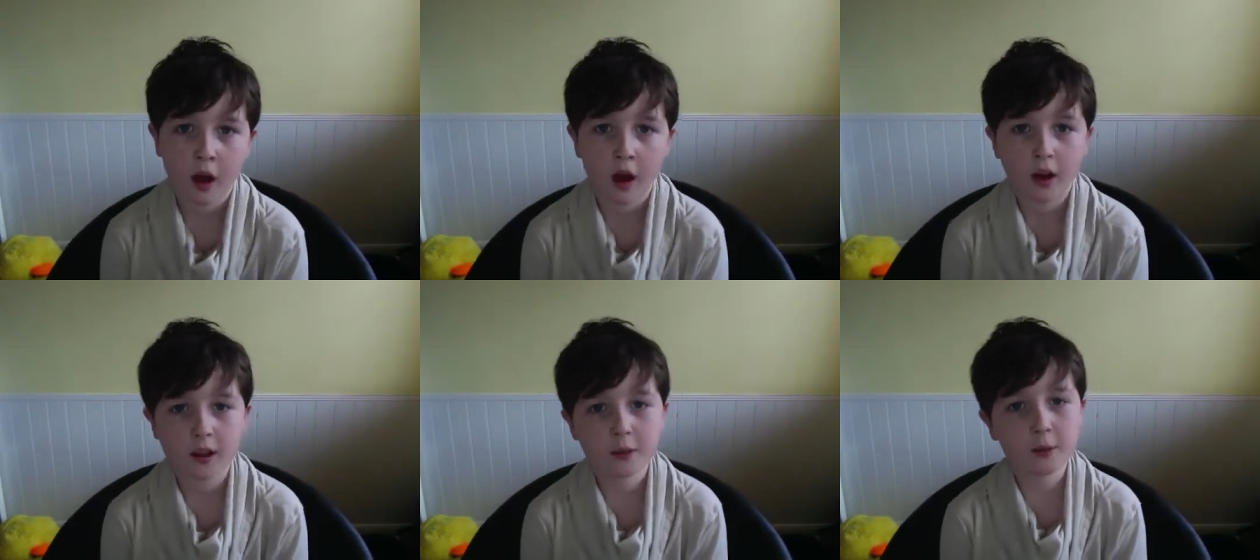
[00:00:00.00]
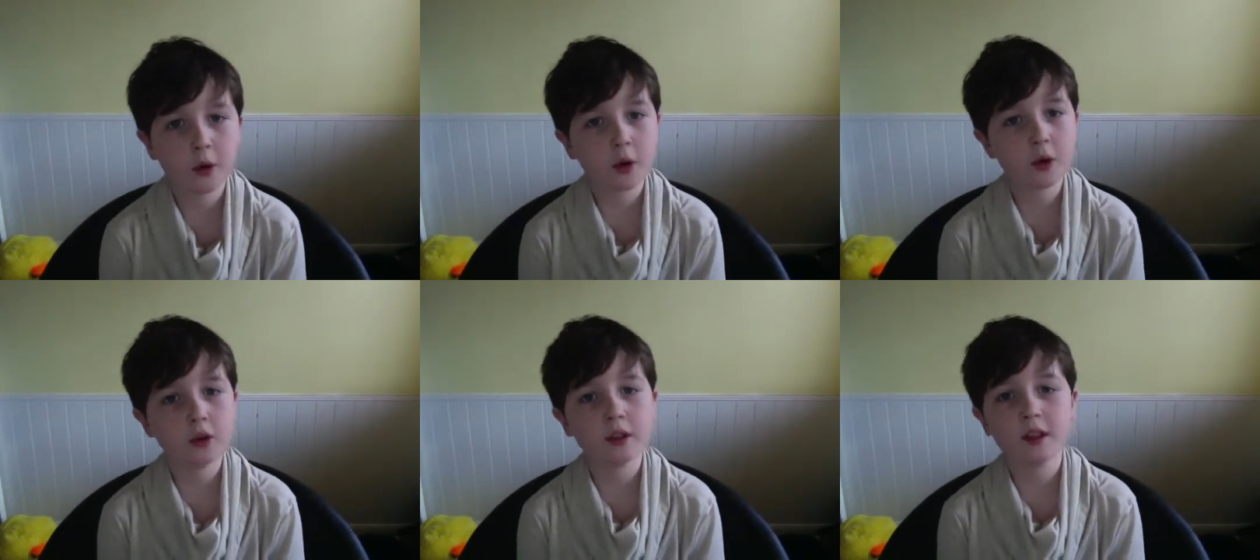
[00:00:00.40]
I
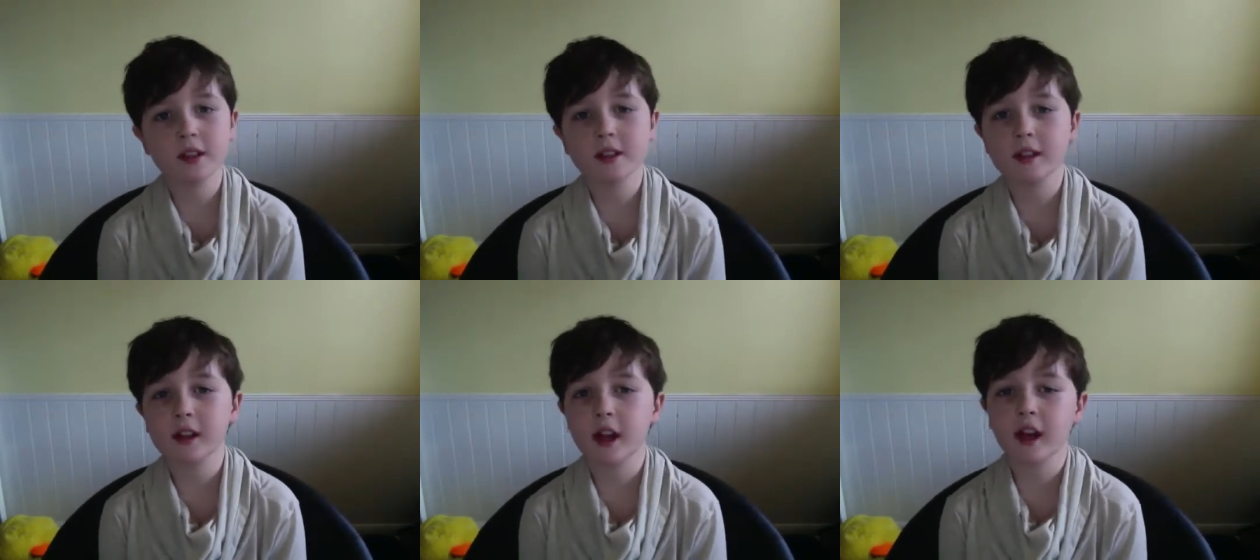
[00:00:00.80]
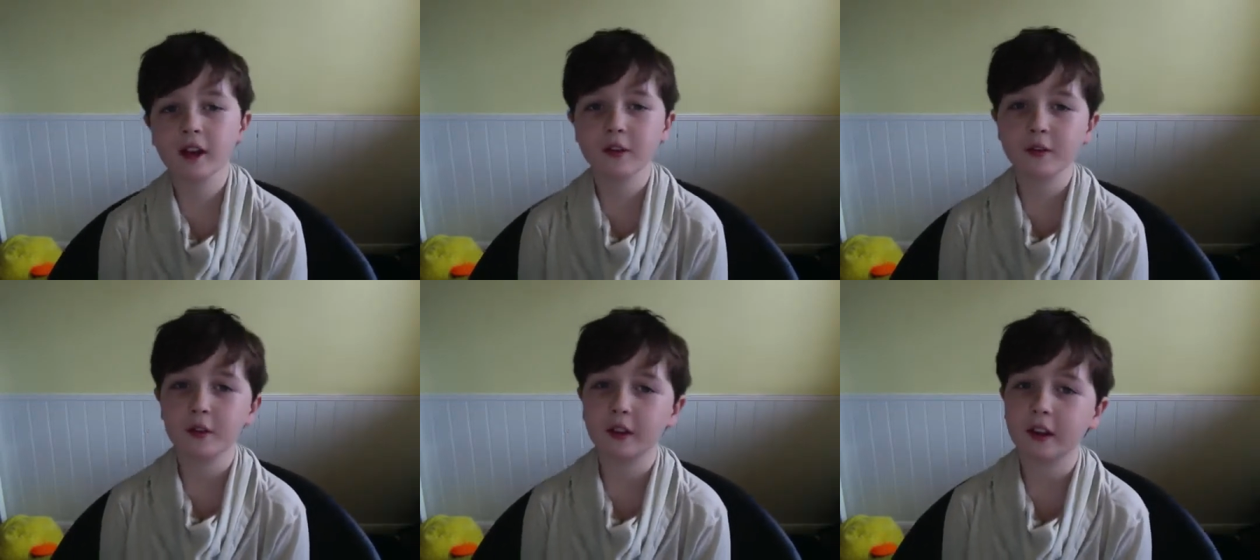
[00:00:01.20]
suppose it's like
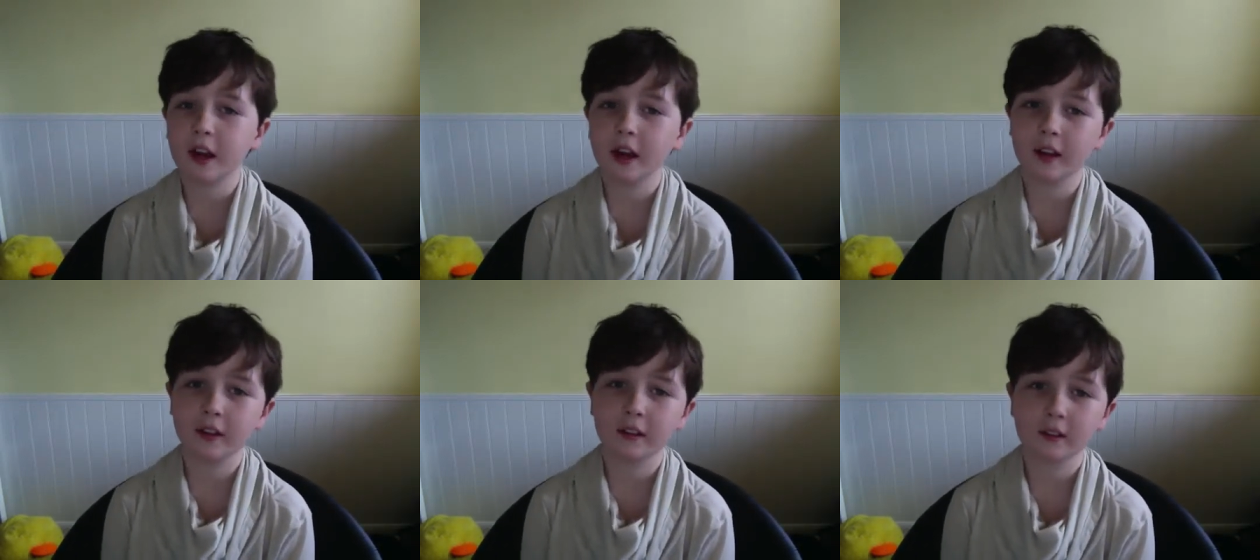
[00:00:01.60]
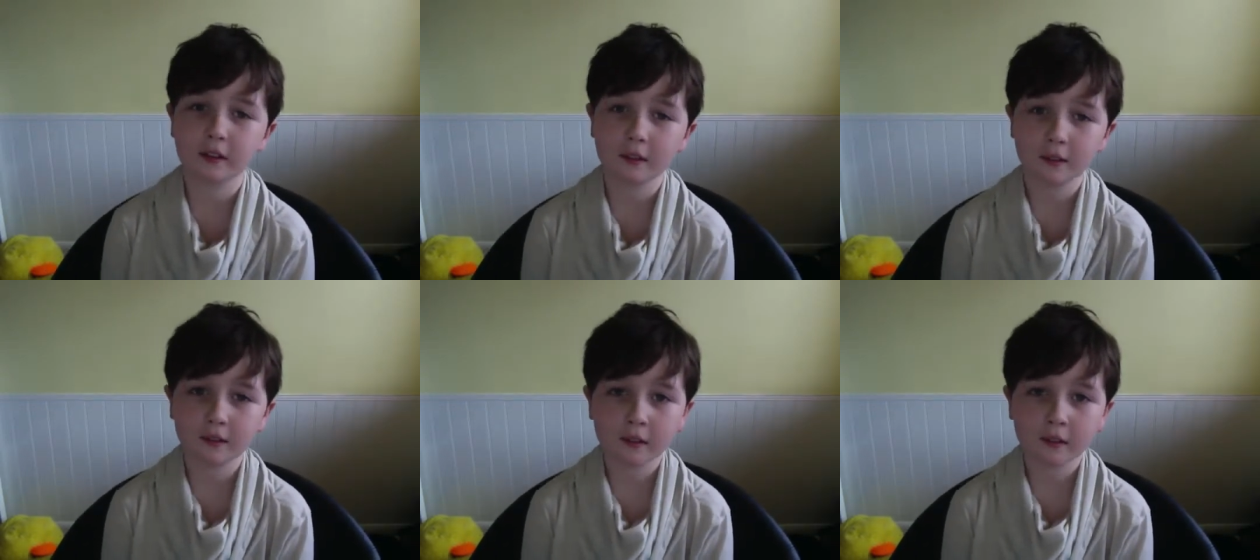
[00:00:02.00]
forgetting,